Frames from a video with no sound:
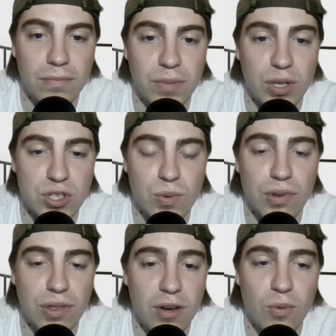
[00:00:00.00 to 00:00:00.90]
Because you would
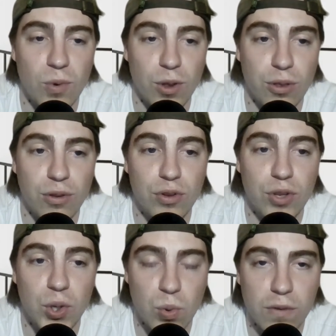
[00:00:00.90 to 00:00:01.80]
think with
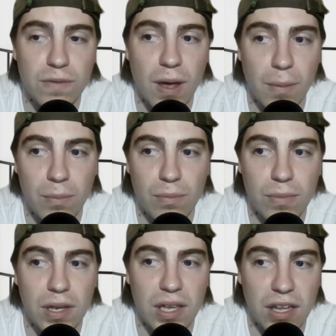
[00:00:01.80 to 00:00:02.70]
two of
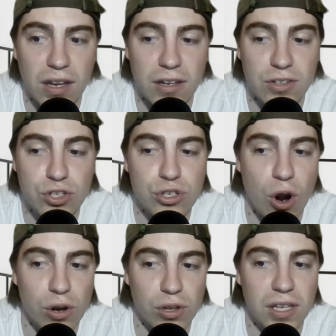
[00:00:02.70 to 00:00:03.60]
them in
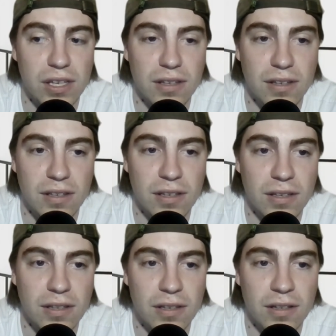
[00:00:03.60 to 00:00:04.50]
Charlotte,
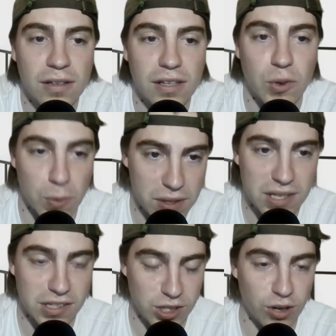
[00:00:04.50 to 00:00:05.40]
it would be
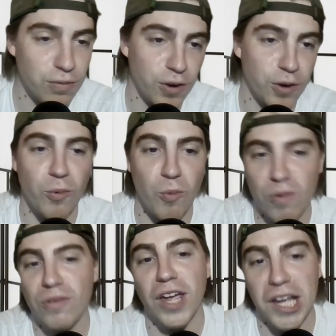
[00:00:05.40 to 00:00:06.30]
easier for
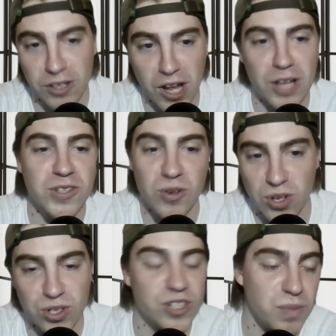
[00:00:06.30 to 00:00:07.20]
like Lonzo
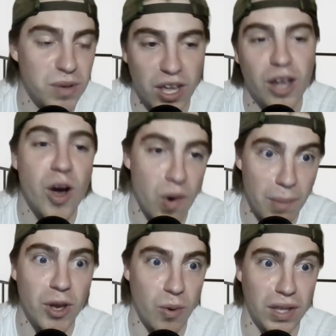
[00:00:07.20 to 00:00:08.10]
to just be like, oh,
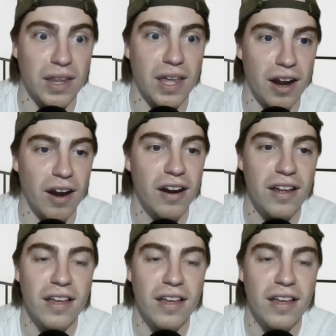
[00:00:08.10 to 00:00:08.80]
I'm going there.